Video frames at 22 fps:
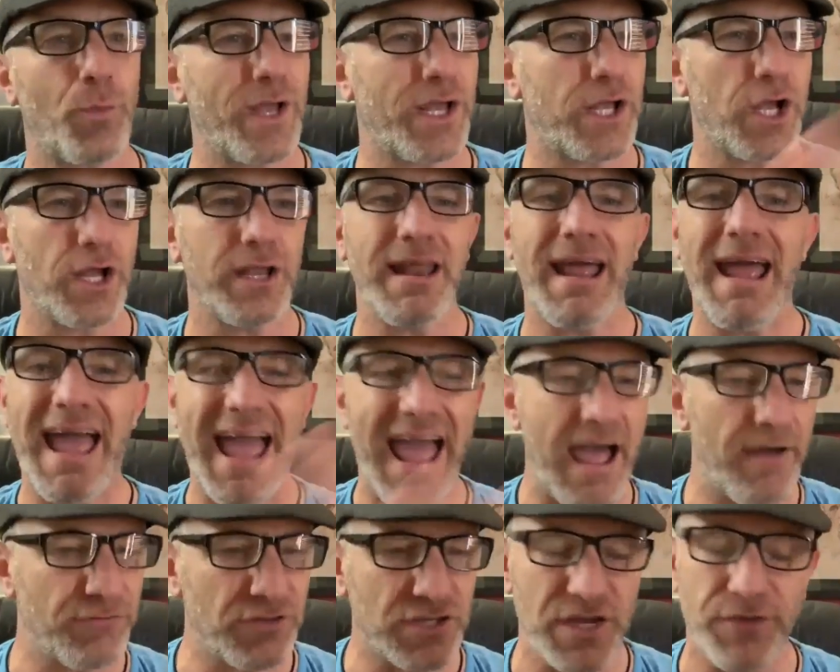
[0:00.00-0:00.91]
We're going to
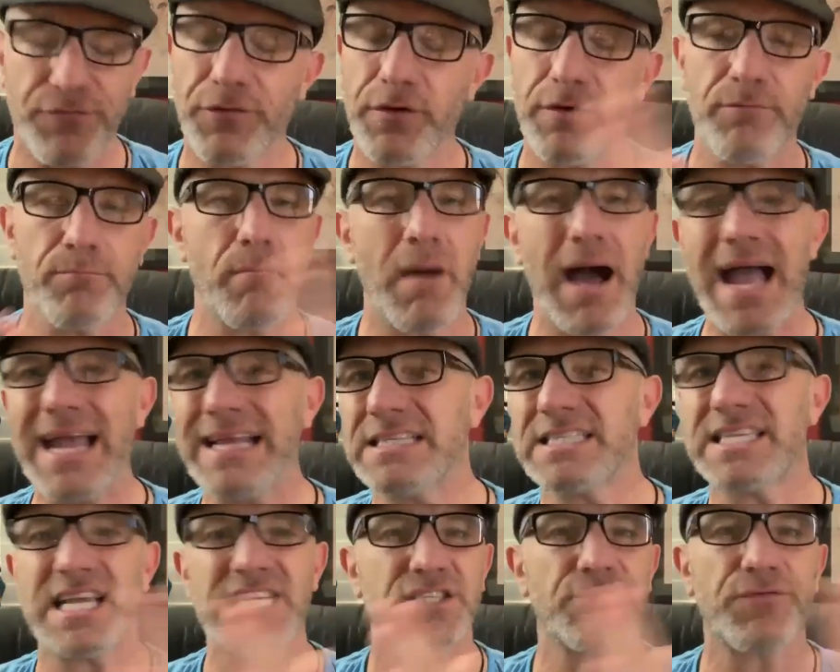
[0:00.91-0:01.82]
have different
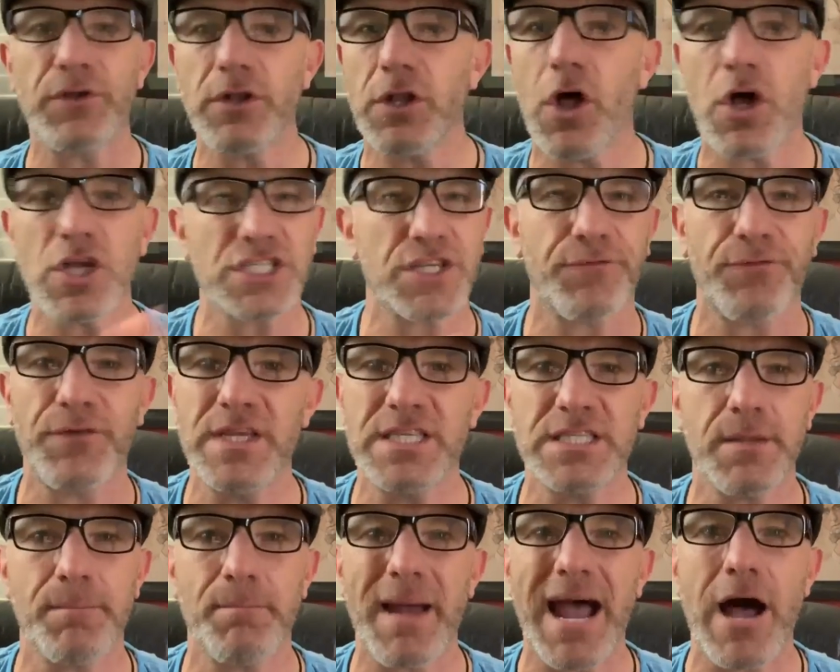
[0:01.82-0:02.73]
mindsets,
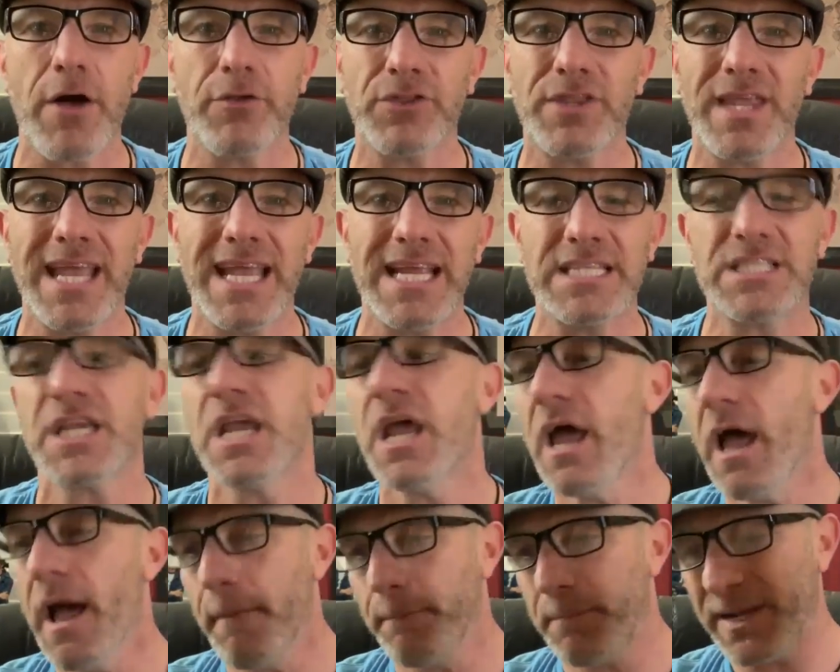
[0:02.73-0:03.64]
philosophies about things.
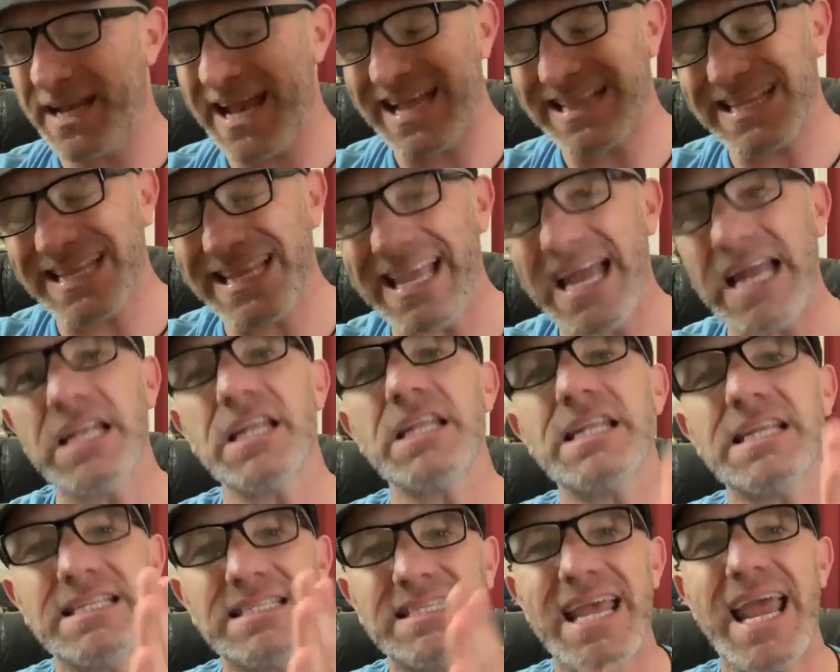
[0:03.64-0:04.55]
But at the end of
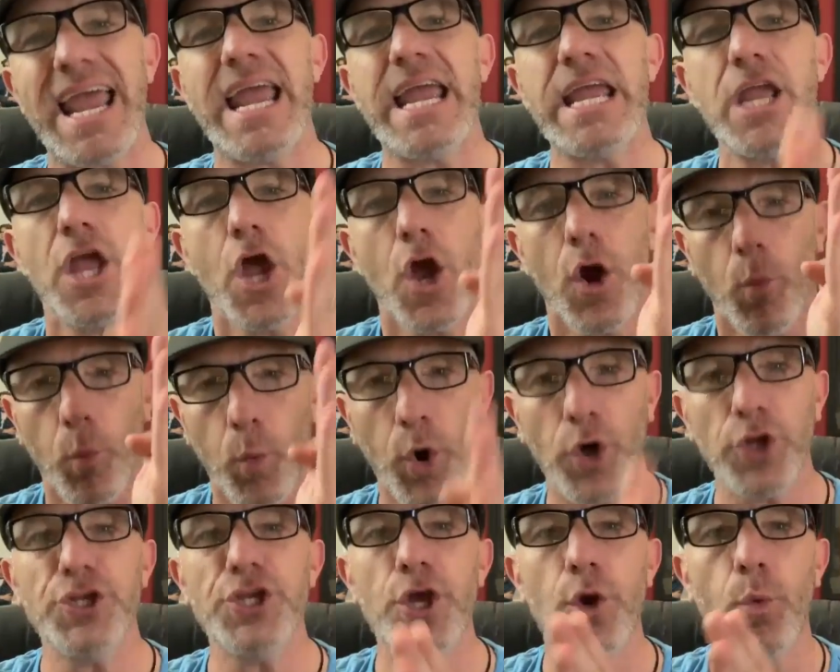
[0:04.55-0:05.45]
the day,
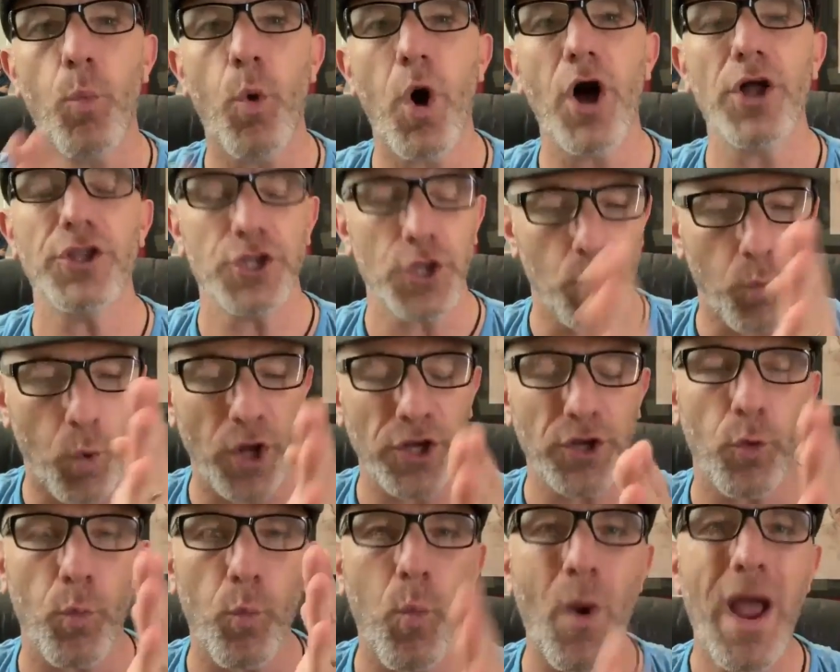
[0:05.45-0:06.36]
what do you want? You
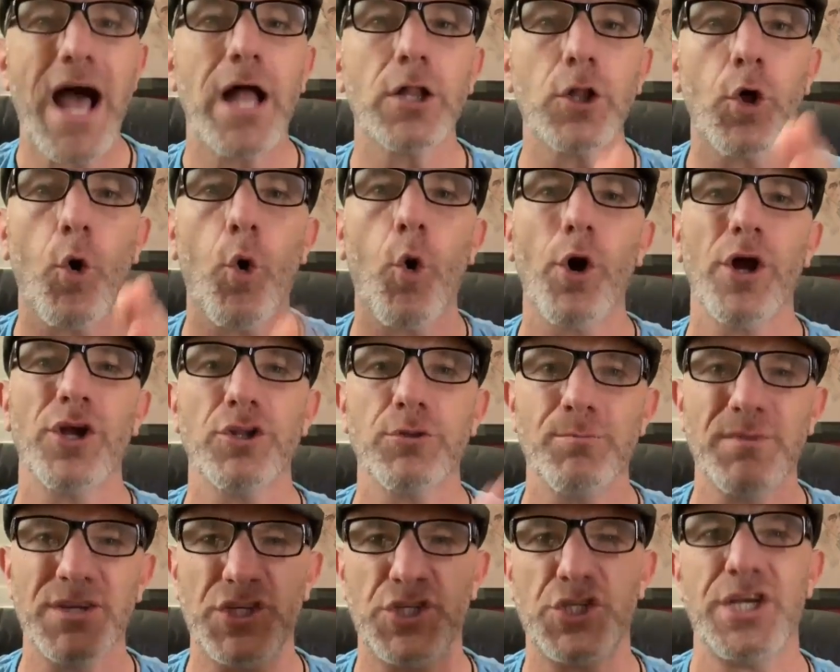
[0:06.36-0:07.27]
want a
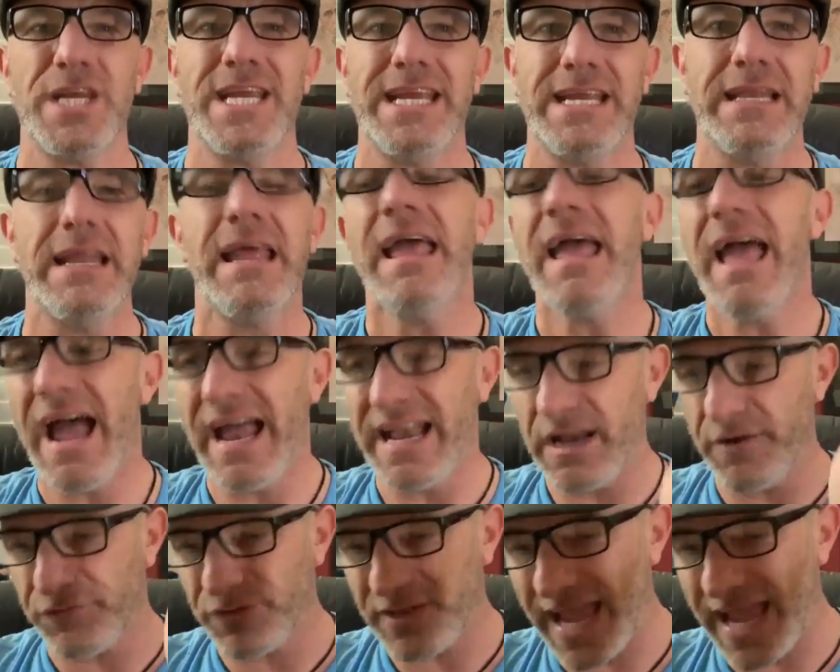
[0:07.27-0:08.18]
well-oiled machine. And if